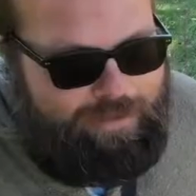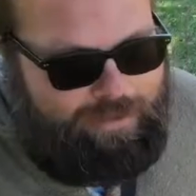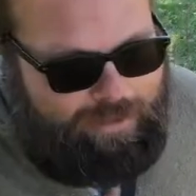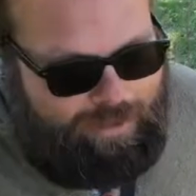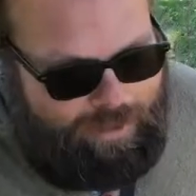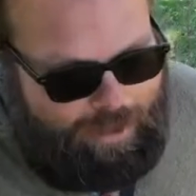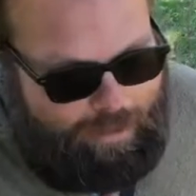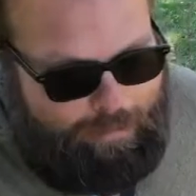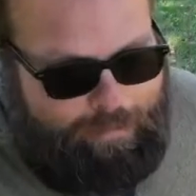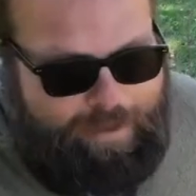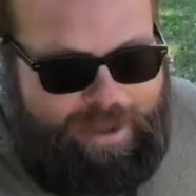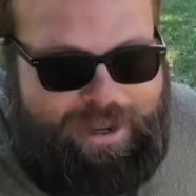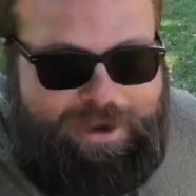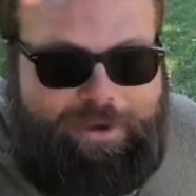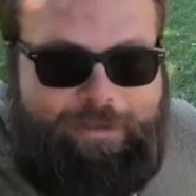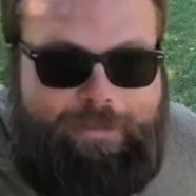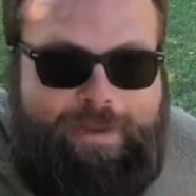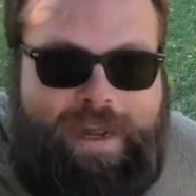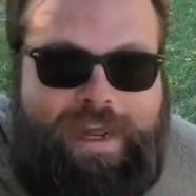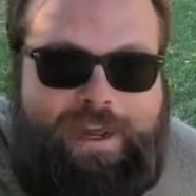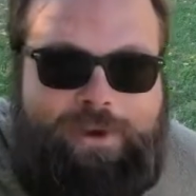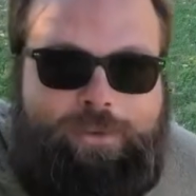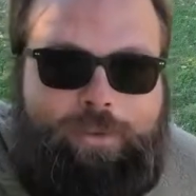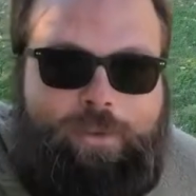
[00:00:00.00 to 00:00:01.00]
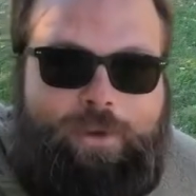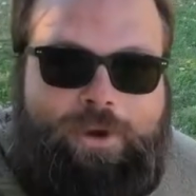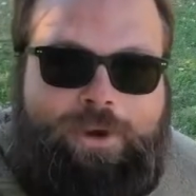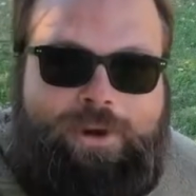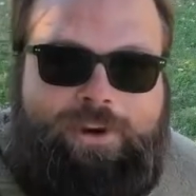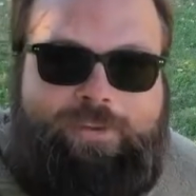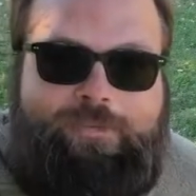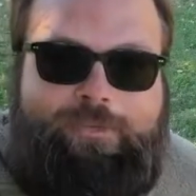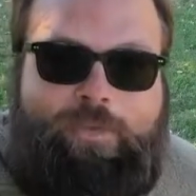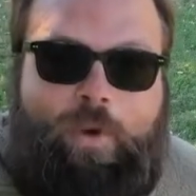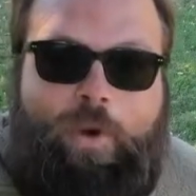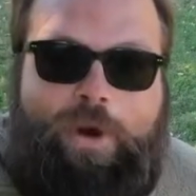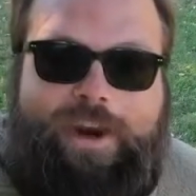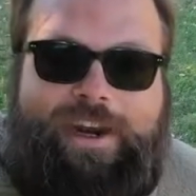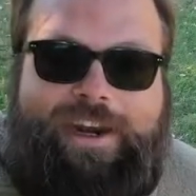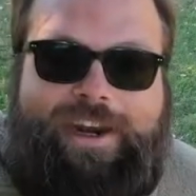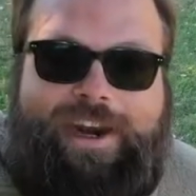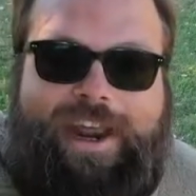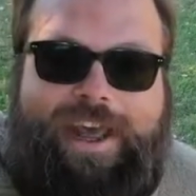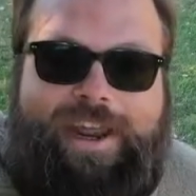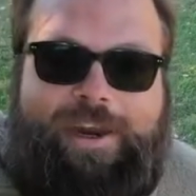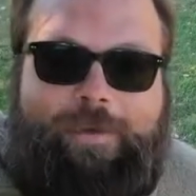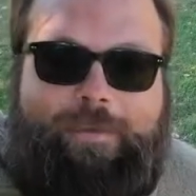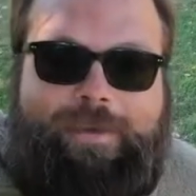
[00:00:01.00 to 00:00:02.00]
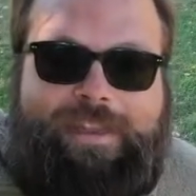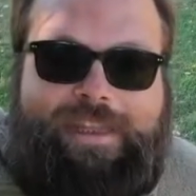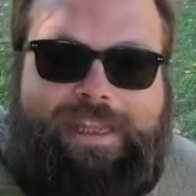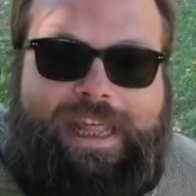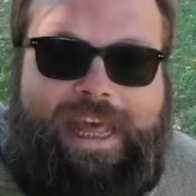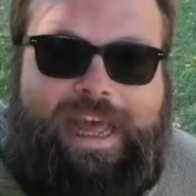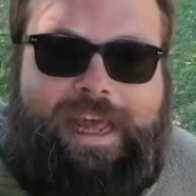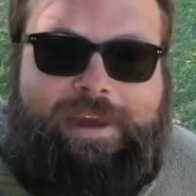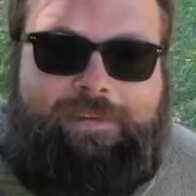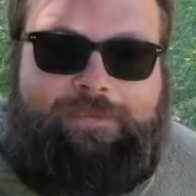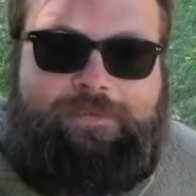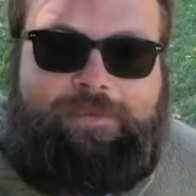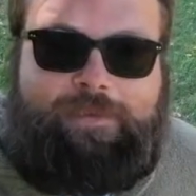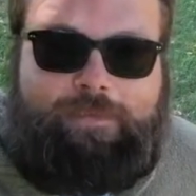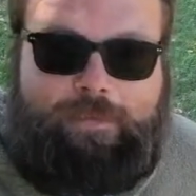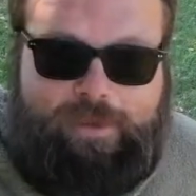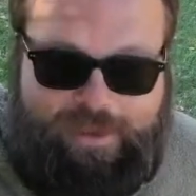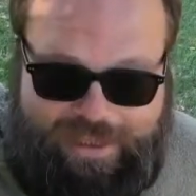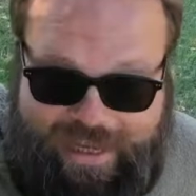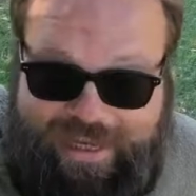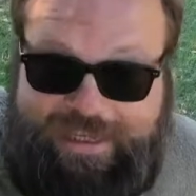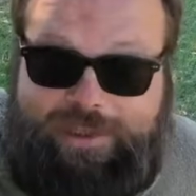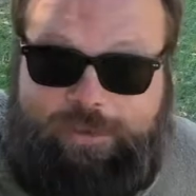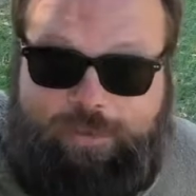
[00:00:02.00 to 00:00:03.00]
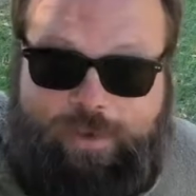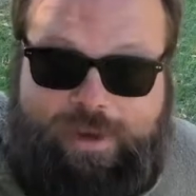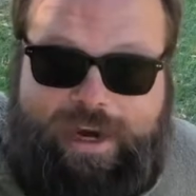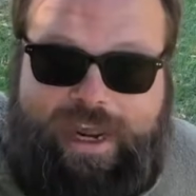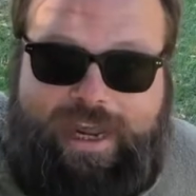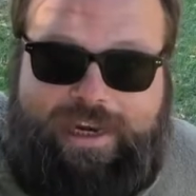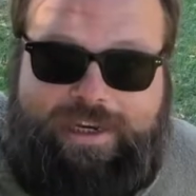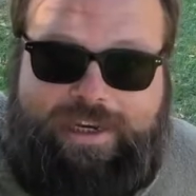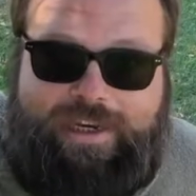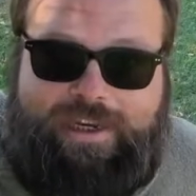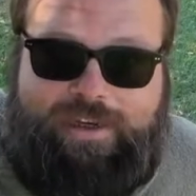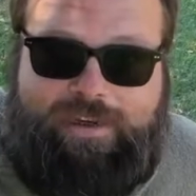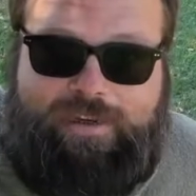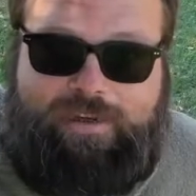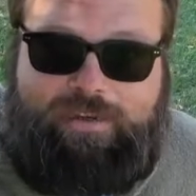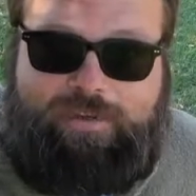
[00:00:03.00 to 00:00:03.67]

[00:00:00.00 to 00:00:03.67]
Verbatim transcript: a better man wouldn't have pointed at him and laughed, but that's what I did.